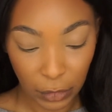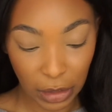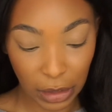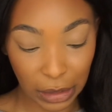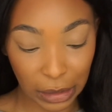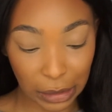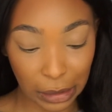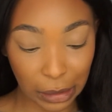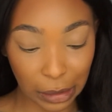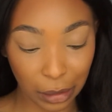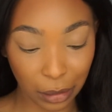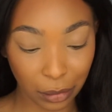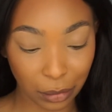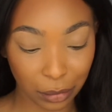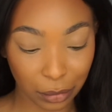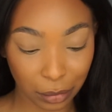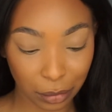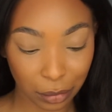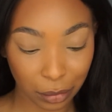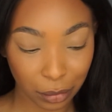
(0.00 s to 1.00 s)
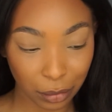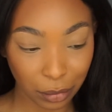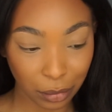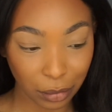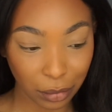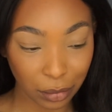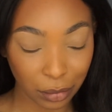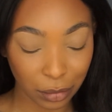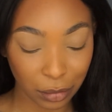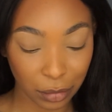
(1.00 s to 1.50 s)
Mm.
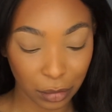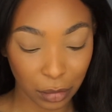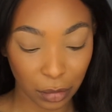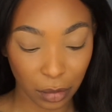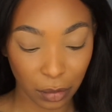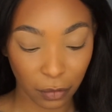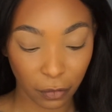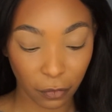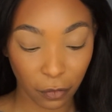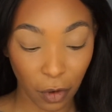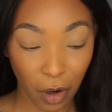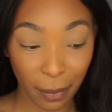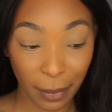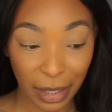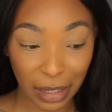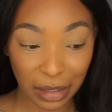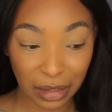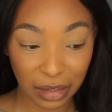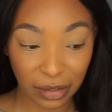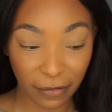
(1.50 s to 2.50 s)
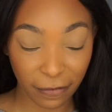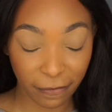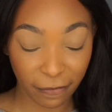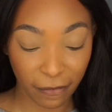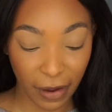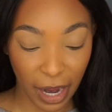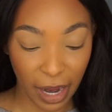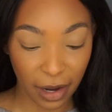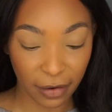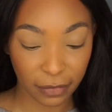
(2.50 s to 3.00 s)
4 minutes and
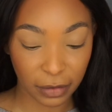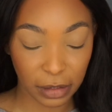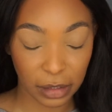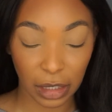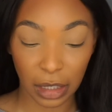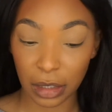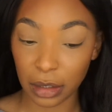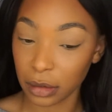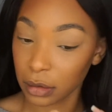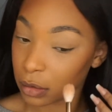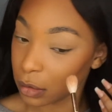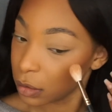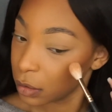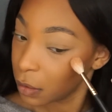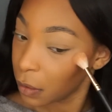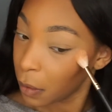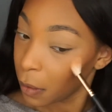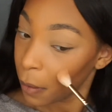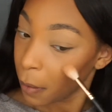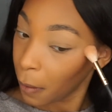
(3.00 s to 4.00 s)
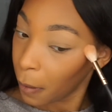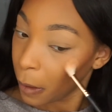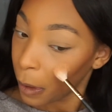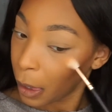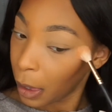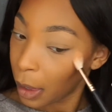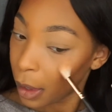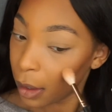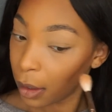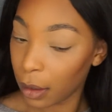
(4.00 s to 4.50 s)
5 seconds.
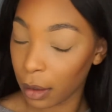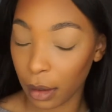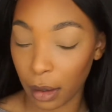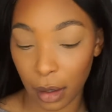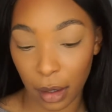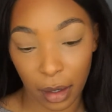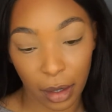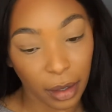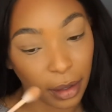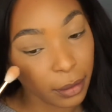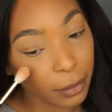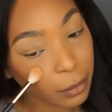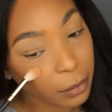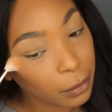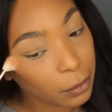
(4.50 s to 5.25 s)
All right.